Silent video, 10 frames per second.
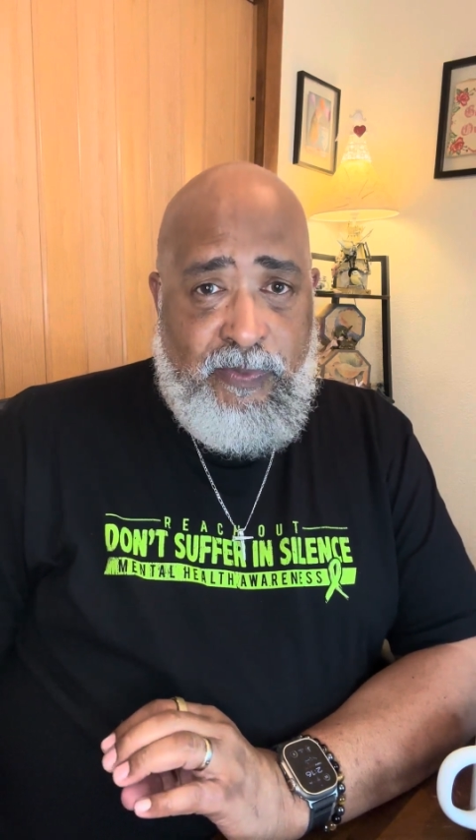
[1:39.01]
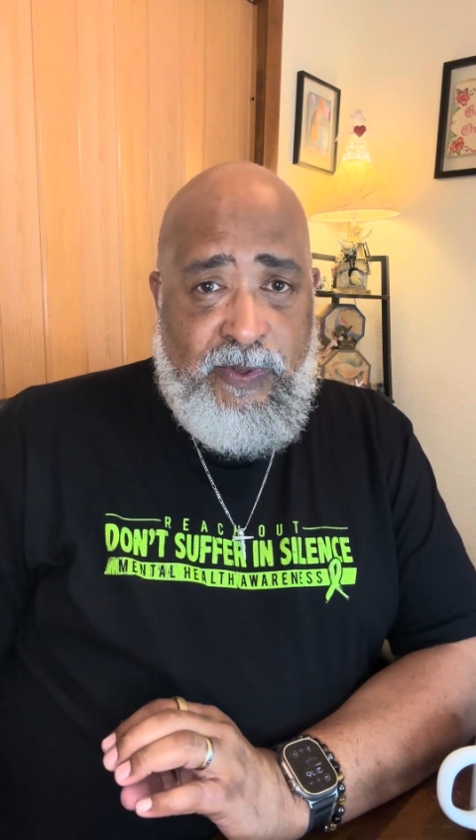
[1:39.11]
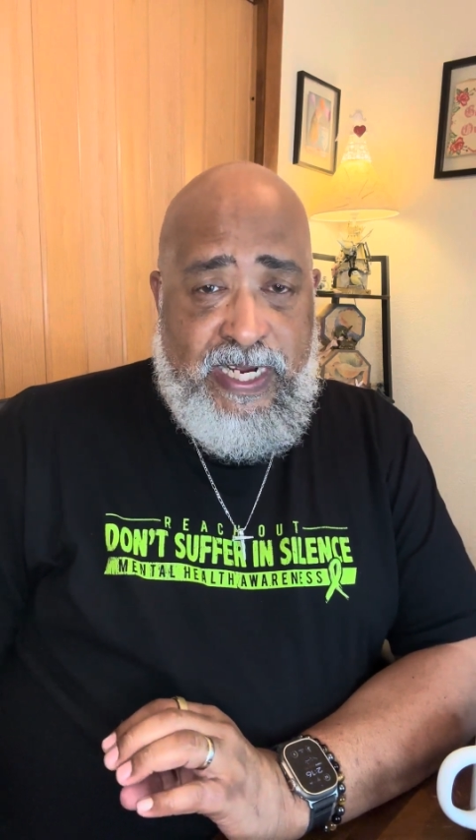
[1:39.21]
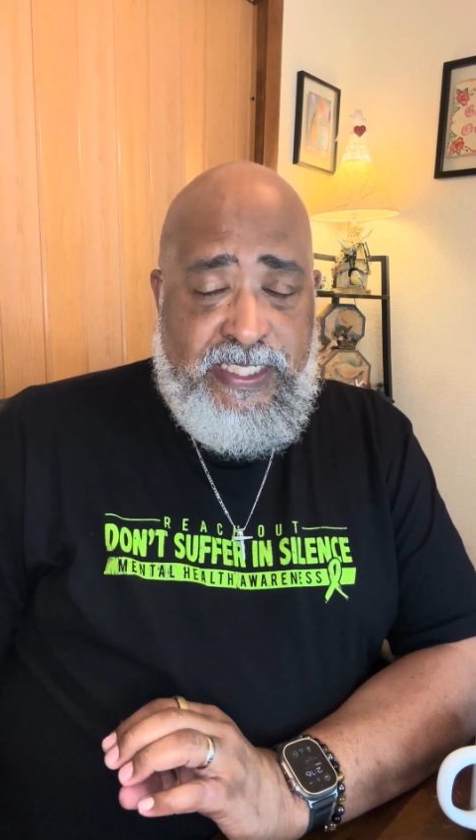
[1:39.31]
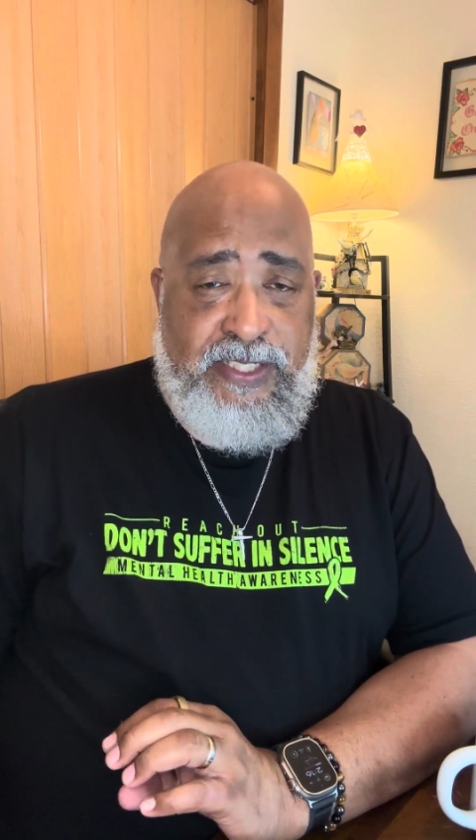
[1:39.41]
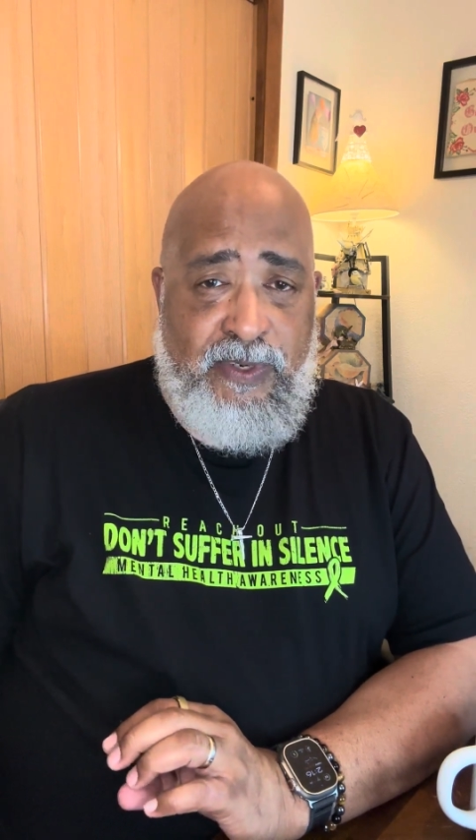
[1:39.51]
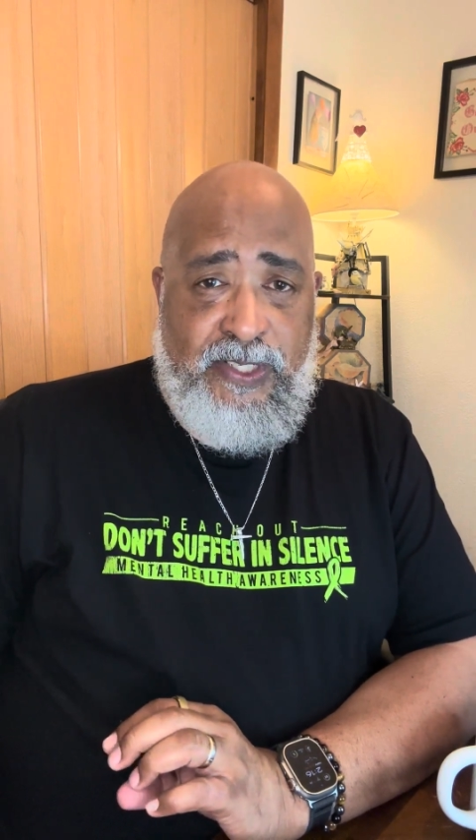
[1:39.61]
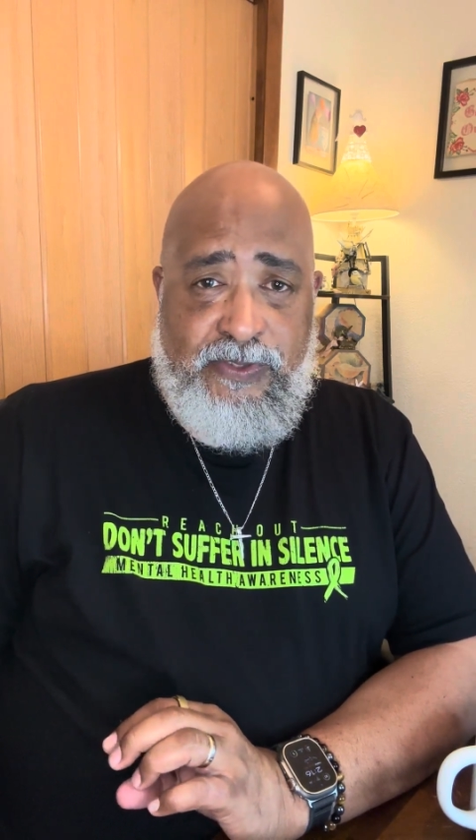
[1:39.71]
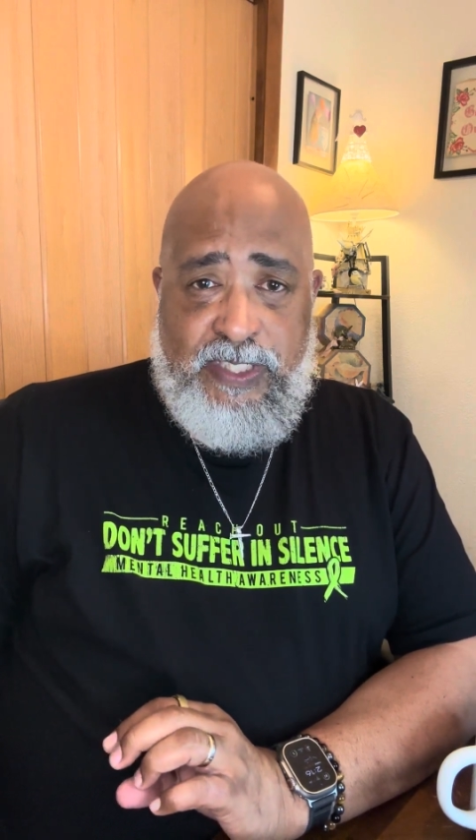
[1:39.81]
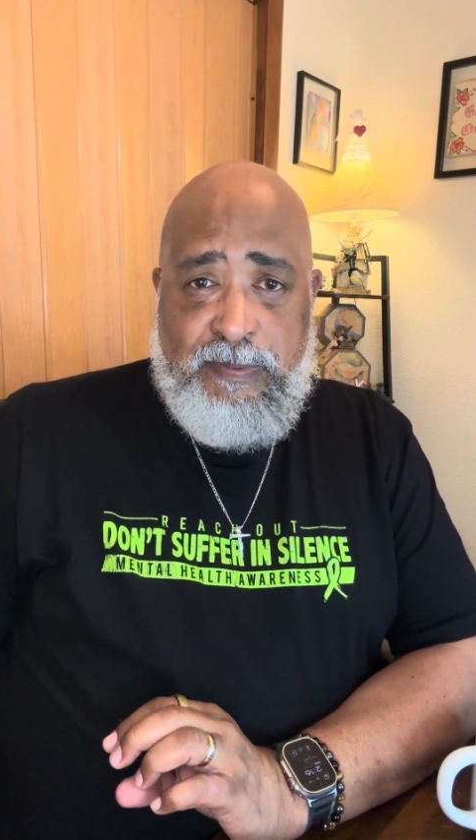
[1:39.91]
we're asking you
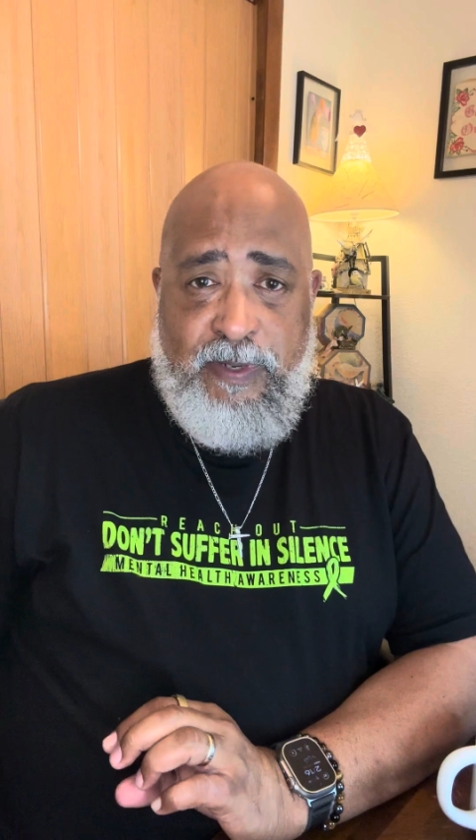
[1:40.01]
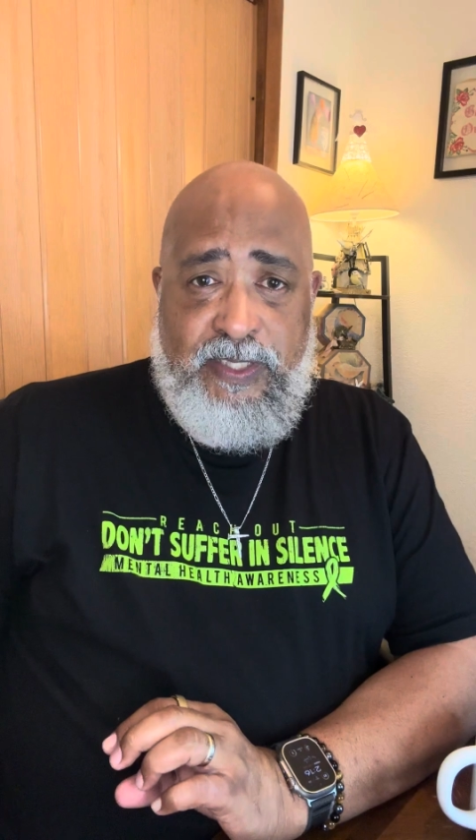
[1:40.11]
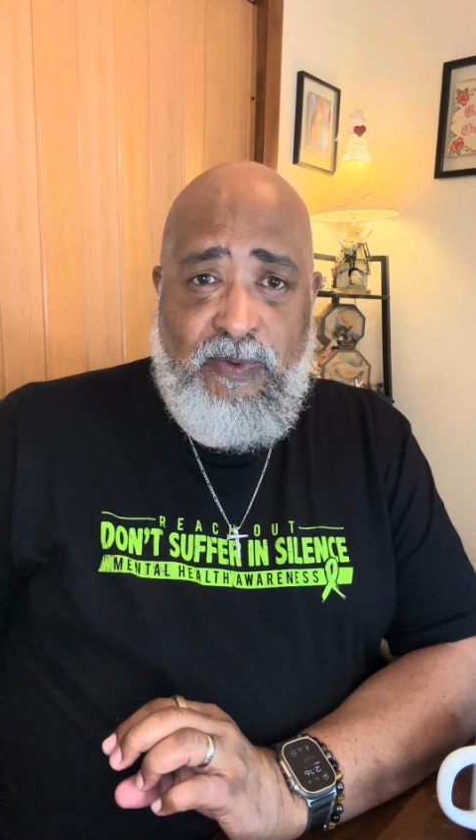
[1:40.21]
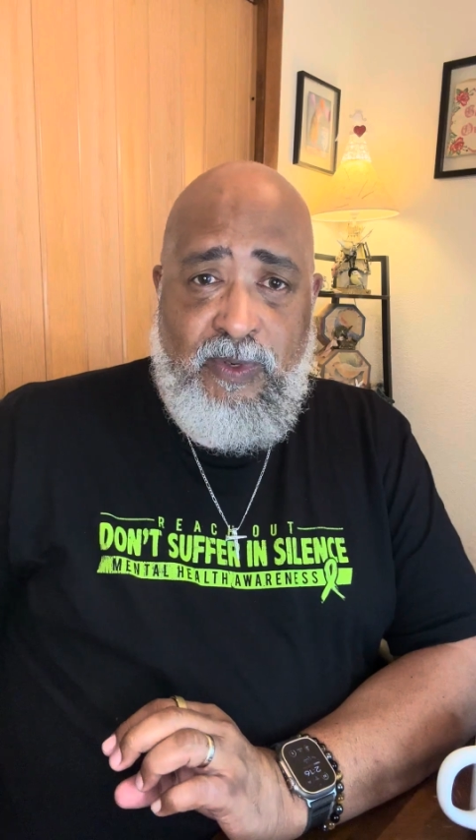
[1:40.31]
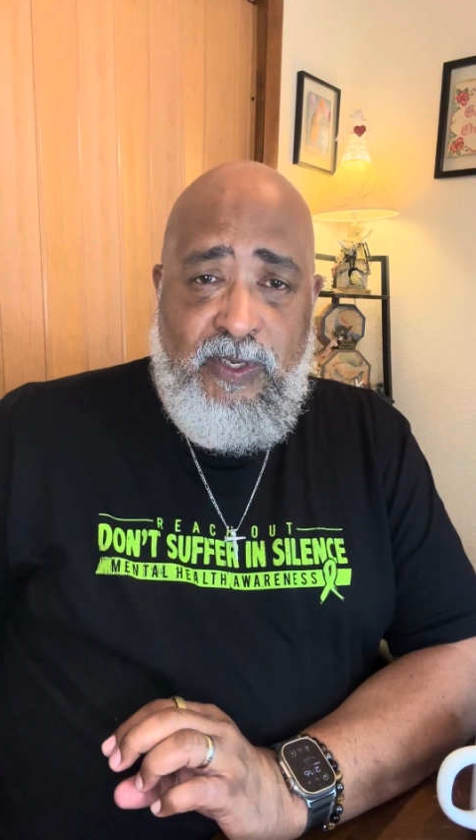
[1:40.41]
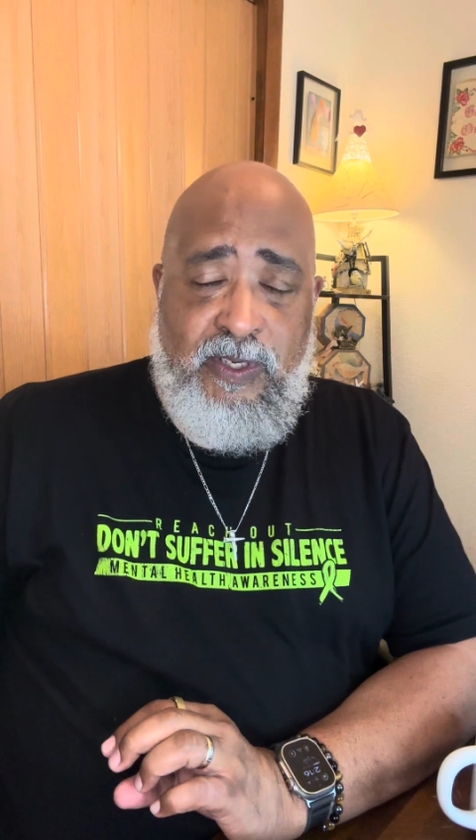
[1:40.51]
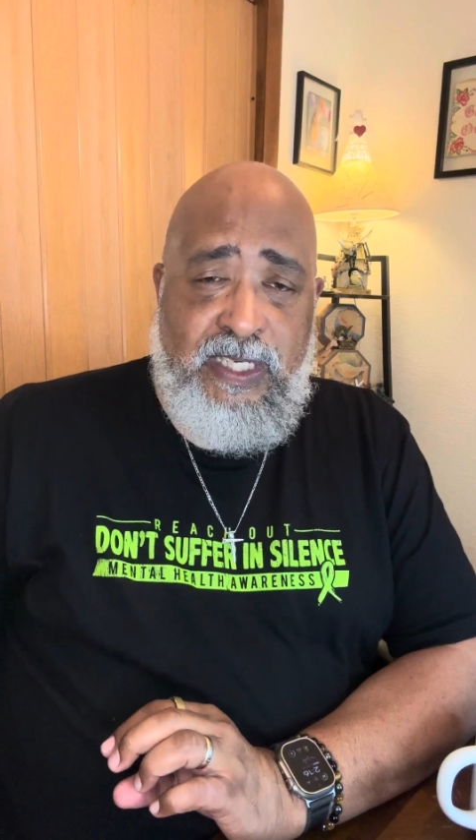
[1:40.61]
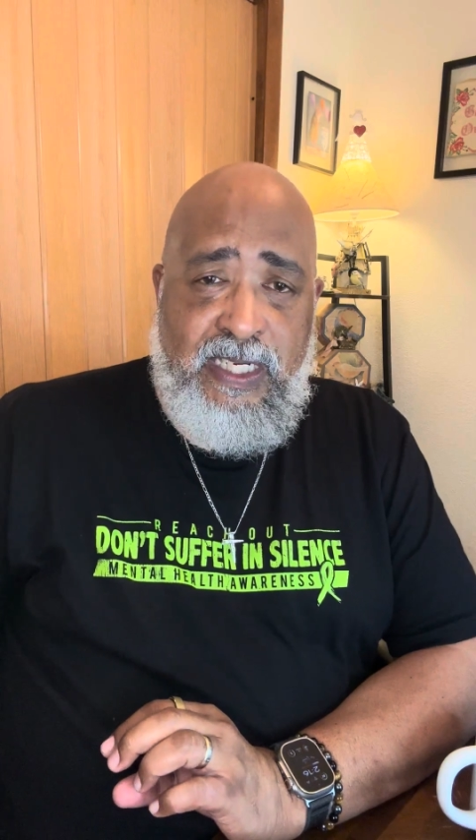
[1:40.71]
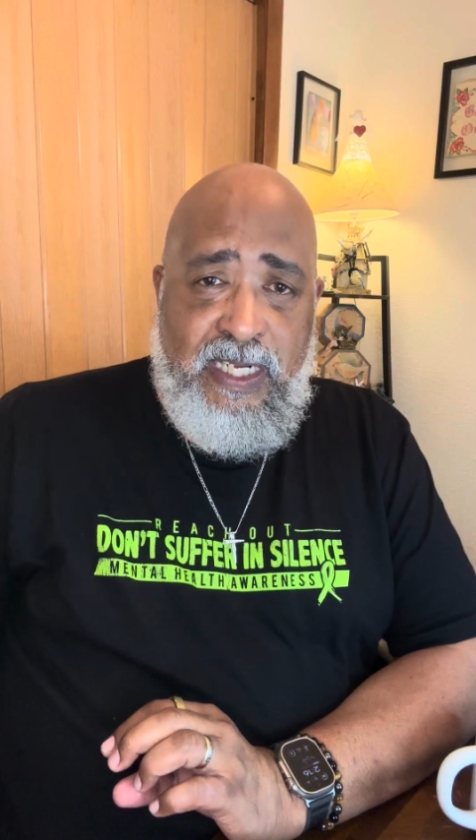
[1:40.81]
also to spread the word